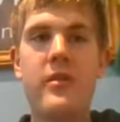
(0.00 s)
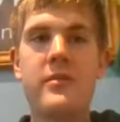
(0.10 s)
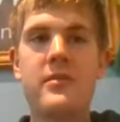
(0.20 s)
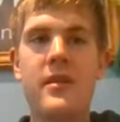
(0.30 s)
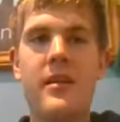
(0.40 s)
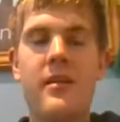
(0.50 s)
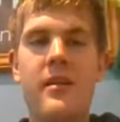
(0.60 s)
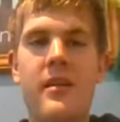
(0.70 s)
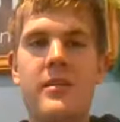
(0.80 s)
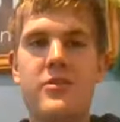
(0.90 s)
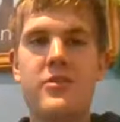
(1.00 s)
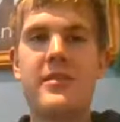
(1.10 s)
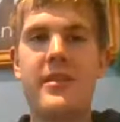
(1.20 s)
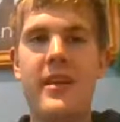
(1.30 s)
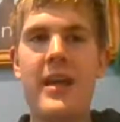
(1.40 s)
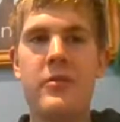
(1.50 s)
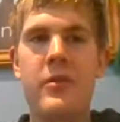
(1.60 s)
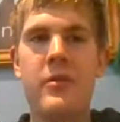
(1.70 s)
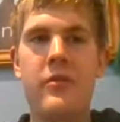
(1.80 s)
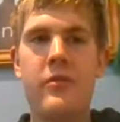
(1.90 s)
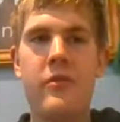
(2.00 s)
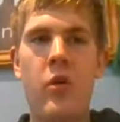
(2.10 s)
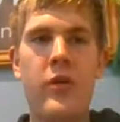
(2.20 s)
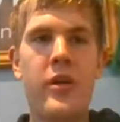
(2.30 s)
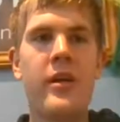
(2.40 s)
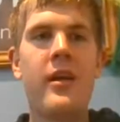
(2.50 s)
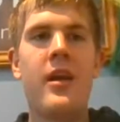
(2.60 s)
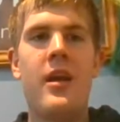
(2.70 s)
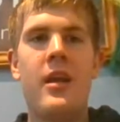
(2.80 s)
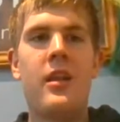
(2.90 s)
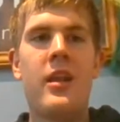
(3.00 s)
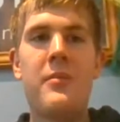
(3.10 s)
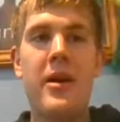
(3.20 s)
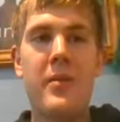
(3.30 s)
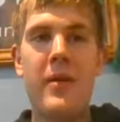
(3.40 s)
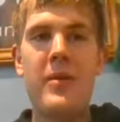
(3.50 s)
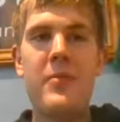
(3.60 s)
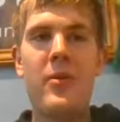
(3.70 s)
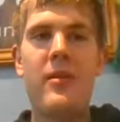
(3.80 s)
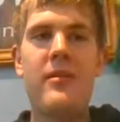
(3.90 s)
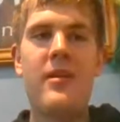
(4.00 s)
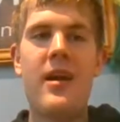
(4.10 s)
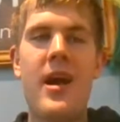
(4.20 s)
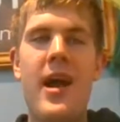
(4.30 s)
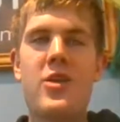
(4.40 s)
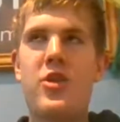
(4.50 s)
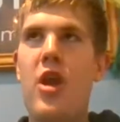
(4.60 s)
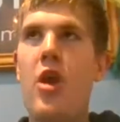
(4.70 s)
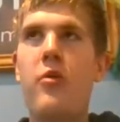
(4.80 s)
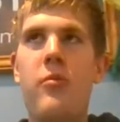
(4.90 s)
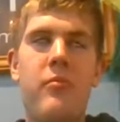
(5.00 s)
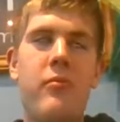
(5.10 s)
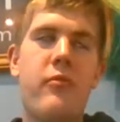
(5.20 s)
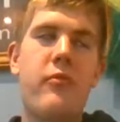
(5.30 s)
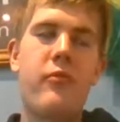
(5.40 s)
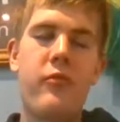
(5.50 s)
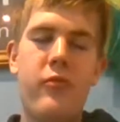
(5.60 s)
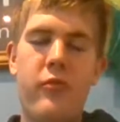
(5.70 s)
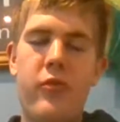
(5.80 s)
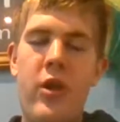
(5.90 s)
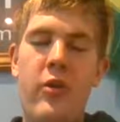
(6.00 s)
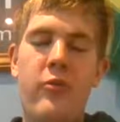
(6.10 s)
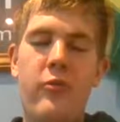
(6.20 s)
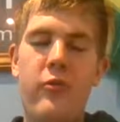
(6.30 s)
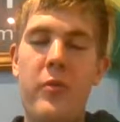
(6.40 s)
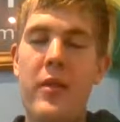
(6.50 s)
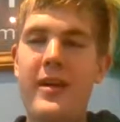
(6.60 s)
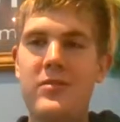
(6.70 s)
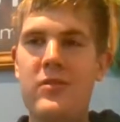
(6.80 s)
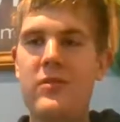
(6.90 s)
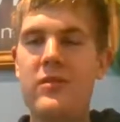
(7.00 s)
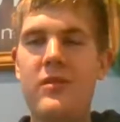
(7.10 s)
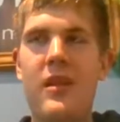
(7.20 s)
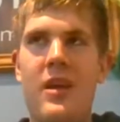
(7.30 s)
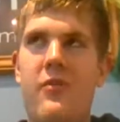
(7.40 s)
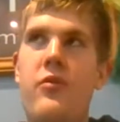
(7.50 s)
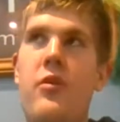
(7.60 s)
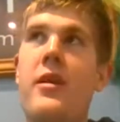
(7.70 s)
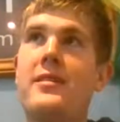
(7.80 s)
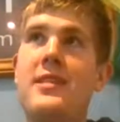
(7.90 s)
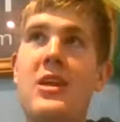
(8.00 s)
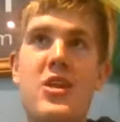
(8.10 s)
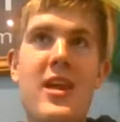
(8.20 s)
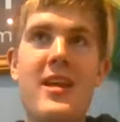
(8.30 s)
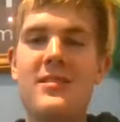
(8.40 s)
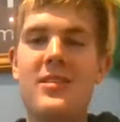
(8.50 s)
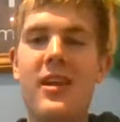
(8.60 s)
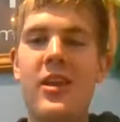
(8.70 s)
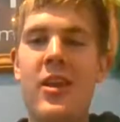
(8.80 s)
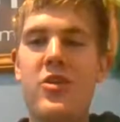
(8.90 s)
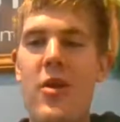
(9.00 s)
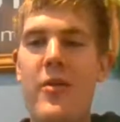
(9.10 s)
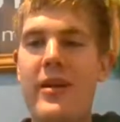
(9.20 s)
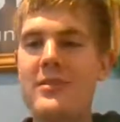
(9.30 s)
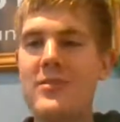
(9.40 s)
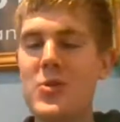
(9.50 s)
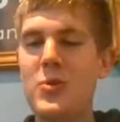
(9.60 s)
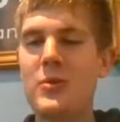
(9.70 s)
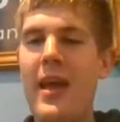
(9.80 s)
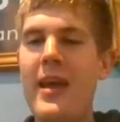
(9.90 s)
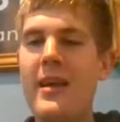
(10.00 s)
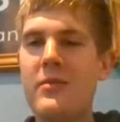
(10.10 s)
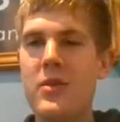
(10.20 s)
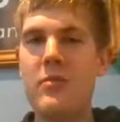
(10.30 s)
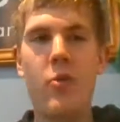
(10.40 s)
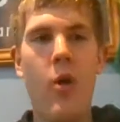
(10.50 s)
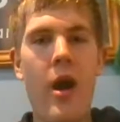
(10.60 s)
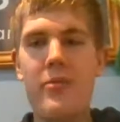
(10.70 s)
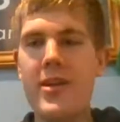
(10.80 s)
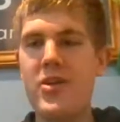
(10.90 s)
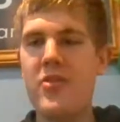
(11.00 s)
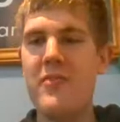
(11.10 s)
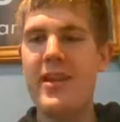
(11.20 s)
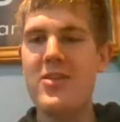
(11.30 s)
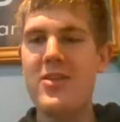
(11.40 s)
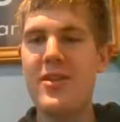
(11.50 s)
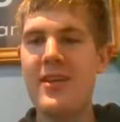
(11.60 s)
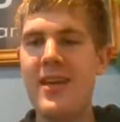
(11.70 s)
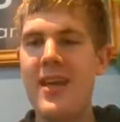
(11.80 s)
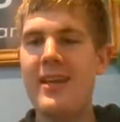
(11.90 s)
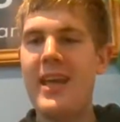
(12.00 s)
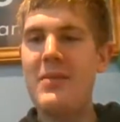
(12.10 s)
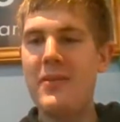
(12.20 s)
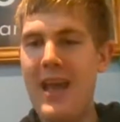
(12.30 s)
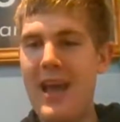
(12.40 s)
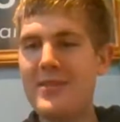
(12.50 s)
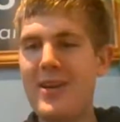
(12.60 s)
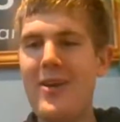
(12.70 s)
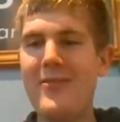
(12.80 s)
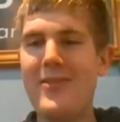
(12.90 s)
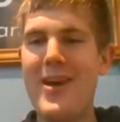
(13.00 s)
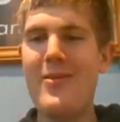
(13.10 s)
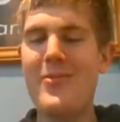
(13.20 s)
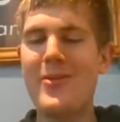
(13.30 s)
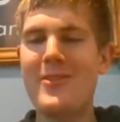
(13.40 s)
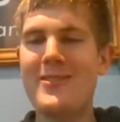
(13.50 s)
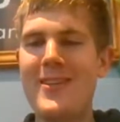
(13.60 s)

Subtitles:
And it's great to connect with other like-minded people. And as you know, from the last 6 years, as you know, I can talk all day. So I'm quite impressed you've managed to keep it down to half an hour. But